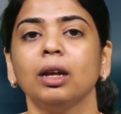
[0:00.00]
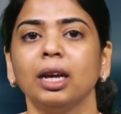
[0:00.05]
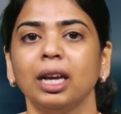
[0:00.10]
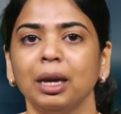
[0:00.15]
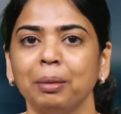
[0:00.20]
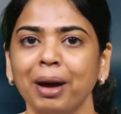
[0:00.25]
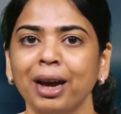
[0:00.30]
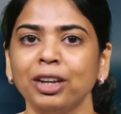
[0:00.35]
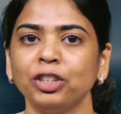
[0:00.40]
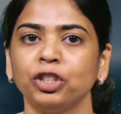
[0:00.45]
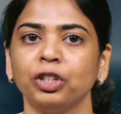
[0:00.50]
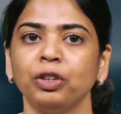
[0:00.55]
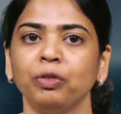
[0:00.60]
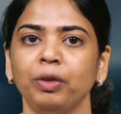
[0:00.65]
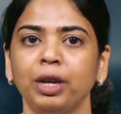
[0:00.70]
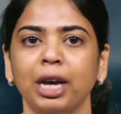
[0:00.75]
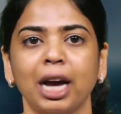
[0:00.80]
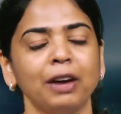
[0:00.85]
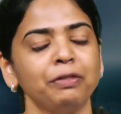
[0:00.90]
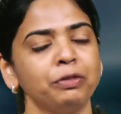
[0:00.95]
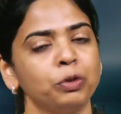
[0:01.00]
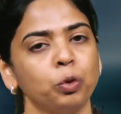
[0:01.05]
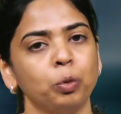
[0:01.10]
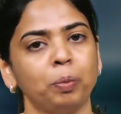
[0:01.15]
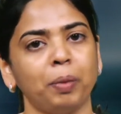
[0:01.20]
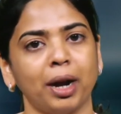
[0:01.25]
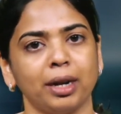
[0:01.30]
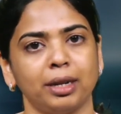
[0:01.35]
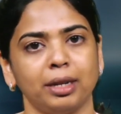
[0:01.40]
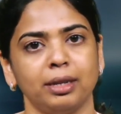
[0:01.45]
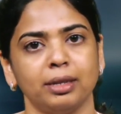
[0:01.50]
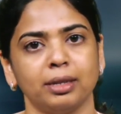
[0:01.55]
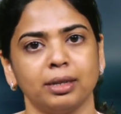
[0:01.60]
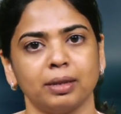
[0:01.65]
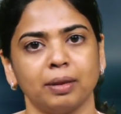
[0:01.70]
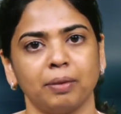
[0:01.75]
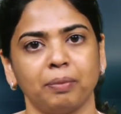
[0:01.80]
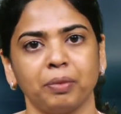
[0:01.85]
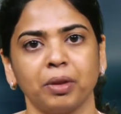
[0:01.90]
Imagine we have two parties,